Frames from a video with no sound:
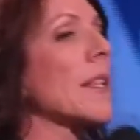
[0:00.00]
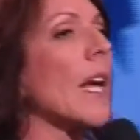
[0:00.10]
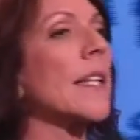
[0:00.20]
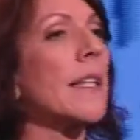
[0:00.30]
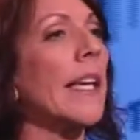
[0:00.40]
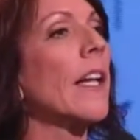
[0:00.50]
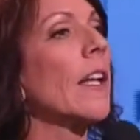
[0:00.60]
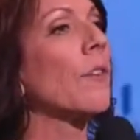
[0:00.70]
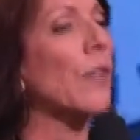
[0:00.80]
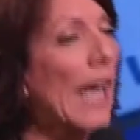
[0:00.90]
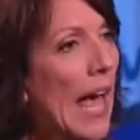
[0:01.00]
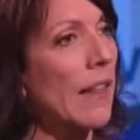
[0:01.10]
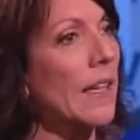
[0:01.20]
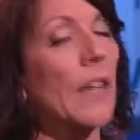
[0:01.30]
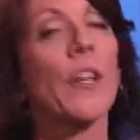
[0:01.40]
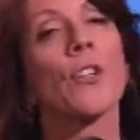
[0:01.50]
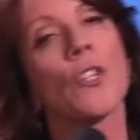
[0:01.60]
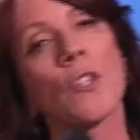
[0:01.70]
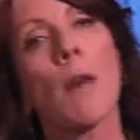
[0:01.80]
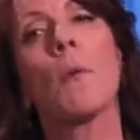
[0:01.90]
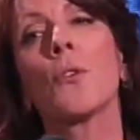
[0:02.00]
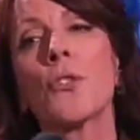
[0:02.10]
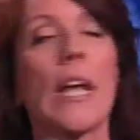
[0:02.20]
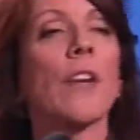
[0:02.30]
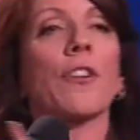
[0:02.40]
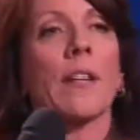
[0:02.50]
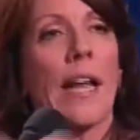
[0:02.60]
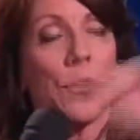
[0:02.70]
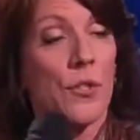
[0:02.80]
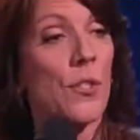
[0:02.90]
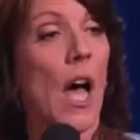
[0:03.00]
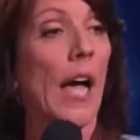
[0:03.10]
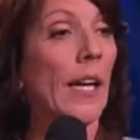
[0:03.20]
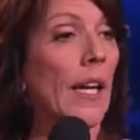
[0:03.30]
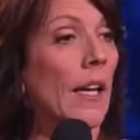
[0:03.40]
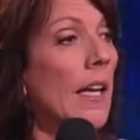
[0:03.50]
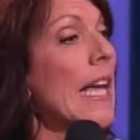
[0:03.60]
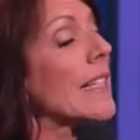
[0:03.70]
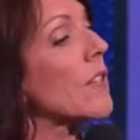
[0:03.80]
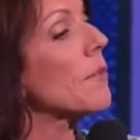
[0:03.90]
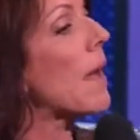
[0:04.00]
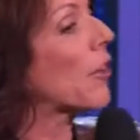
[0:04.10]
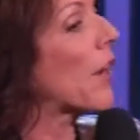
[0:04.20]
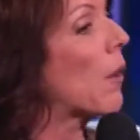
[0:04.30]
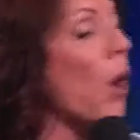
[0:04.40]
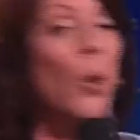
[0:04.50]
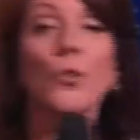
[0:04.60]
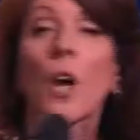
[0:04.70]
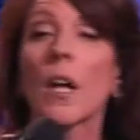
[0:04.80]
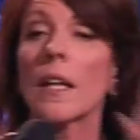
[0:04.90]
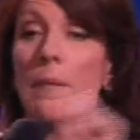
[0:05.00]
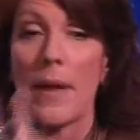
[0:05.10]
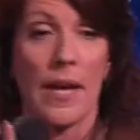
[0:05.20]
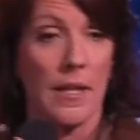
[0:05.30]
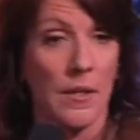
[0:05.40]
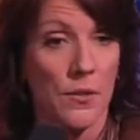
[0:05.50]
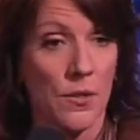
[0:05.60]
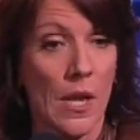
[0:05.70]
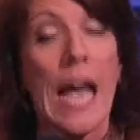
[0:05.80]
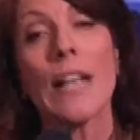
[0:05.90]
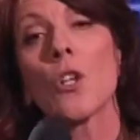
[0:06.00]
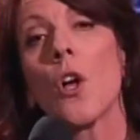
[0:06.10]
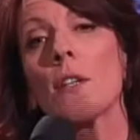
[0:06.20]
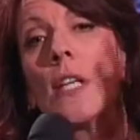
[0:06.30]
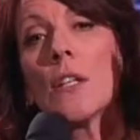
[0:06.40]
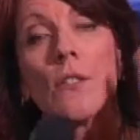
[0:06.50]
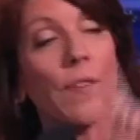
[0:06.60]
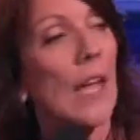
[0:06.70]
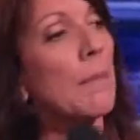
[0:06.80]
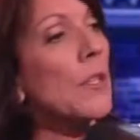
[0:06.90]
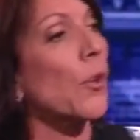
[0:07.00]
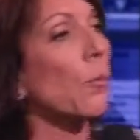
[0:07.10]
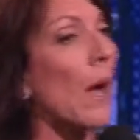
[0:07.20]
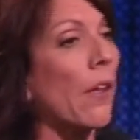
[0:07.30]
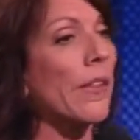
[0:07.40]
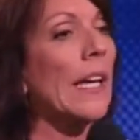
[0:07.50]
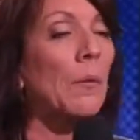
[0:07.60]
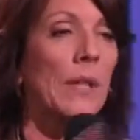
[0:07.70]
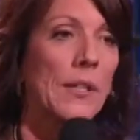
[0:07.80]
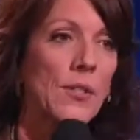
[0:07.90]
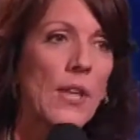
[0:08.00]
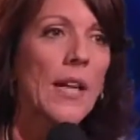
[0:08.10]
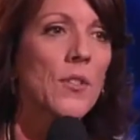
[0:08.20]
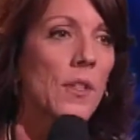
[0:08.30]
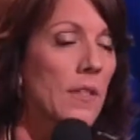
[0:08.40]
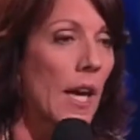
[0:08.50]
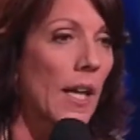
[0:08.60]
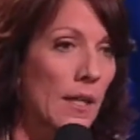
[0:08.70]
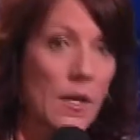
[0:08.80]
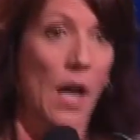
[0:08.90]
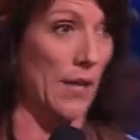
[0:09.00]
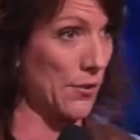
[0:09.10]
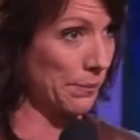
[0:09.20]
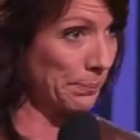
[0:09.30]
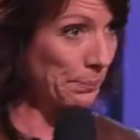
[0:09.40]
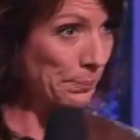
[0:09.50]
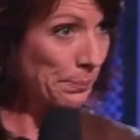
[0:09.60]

because I deal in reality. There is a double standard in our society. It doesn't matter how old or ugly a man is, as long as he is famous or wealthy, he will get sex to the day he dies.